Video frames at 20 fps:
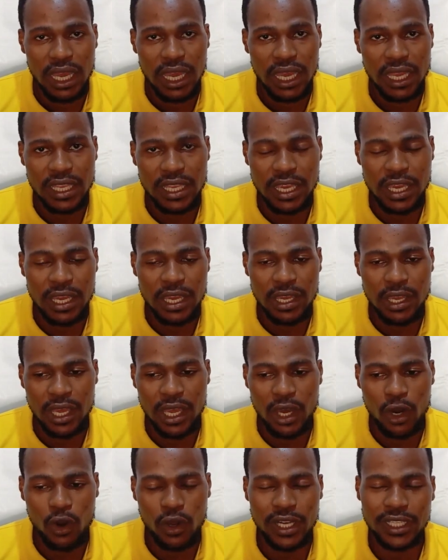And
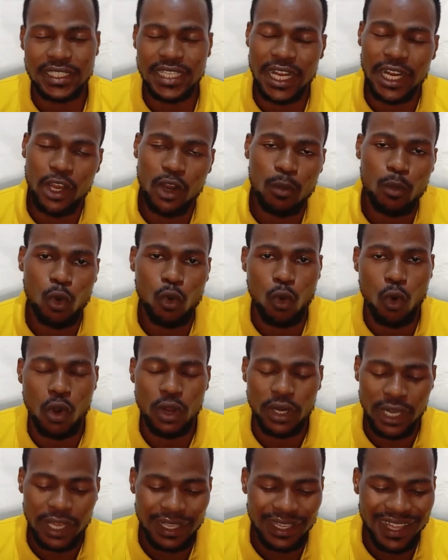yet all the time I almost
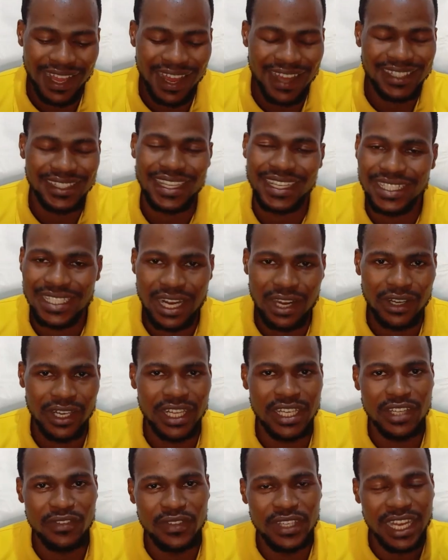caught underground.
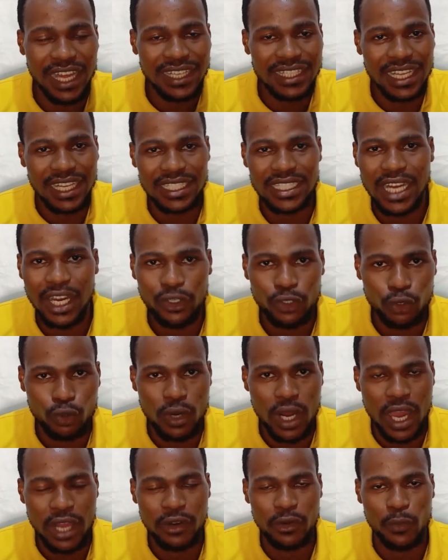And even
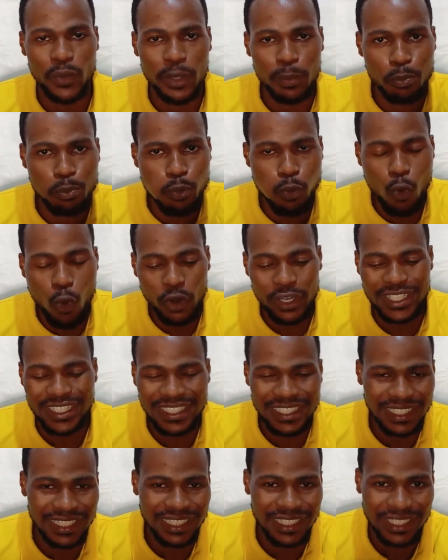underground with poor
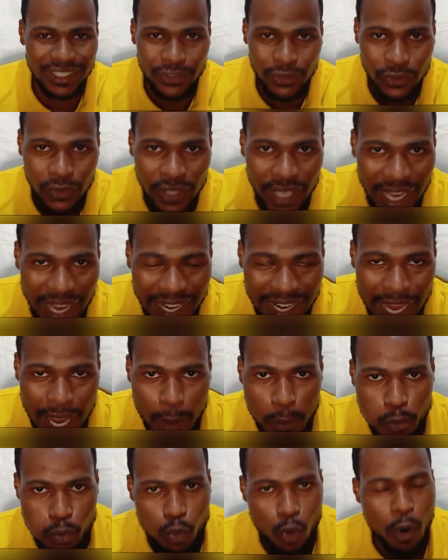digging and
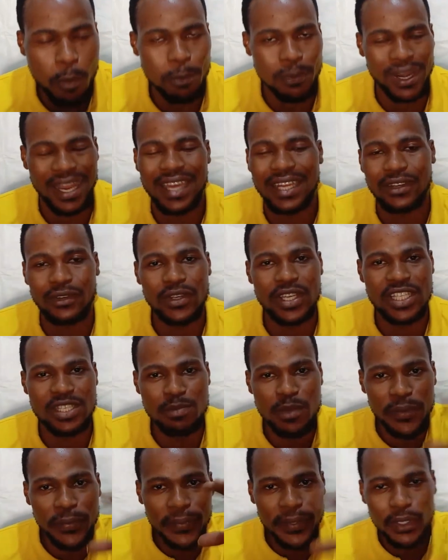our poor plan.
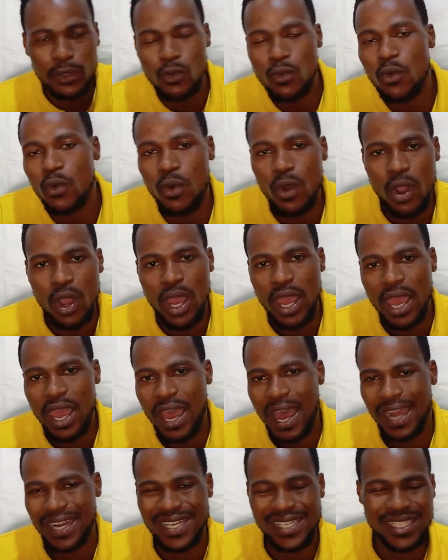It's me beautiful.
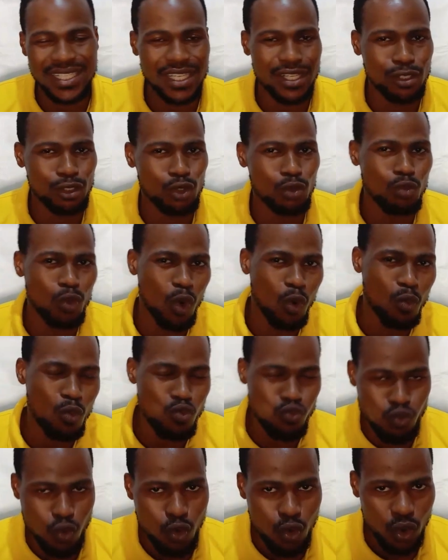I did share some more.
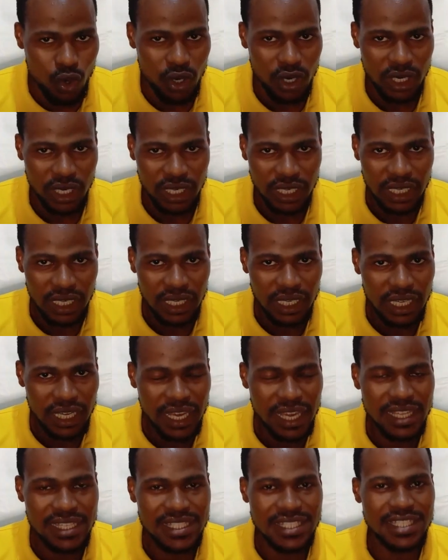
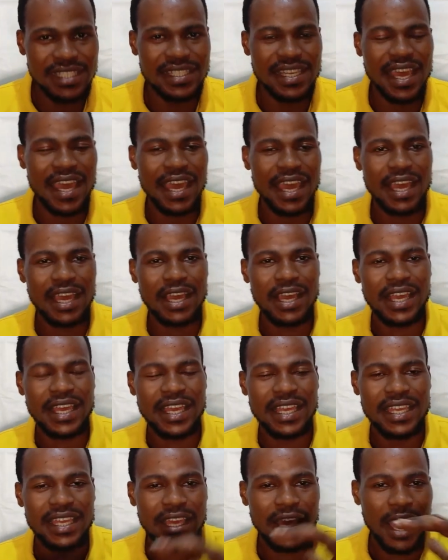And he said
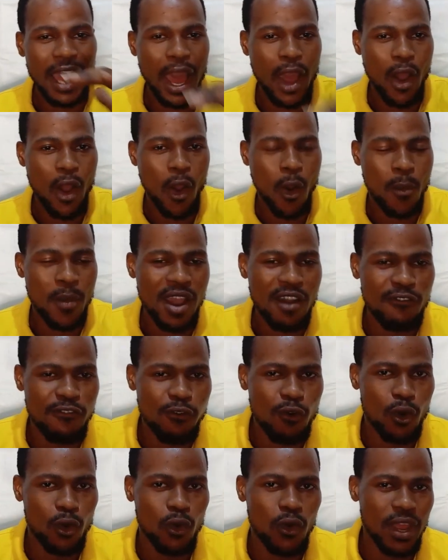a man
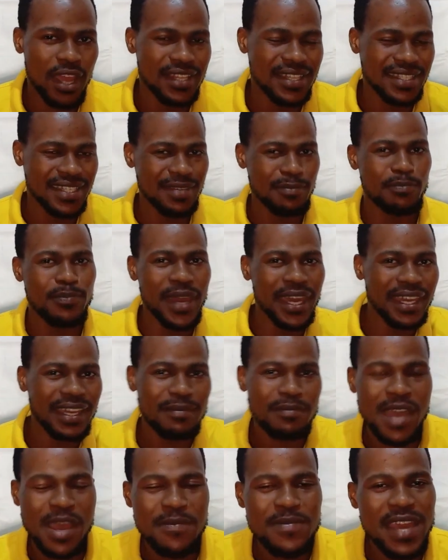for no at the
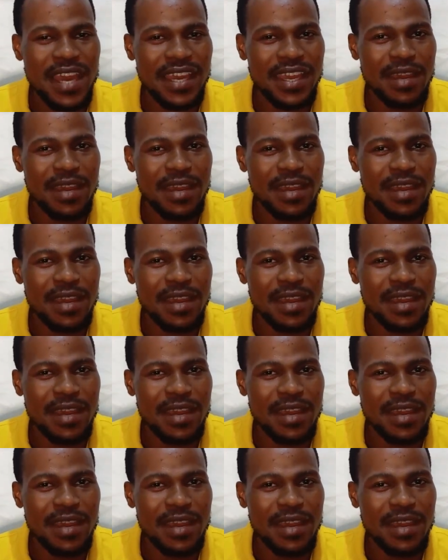bang baby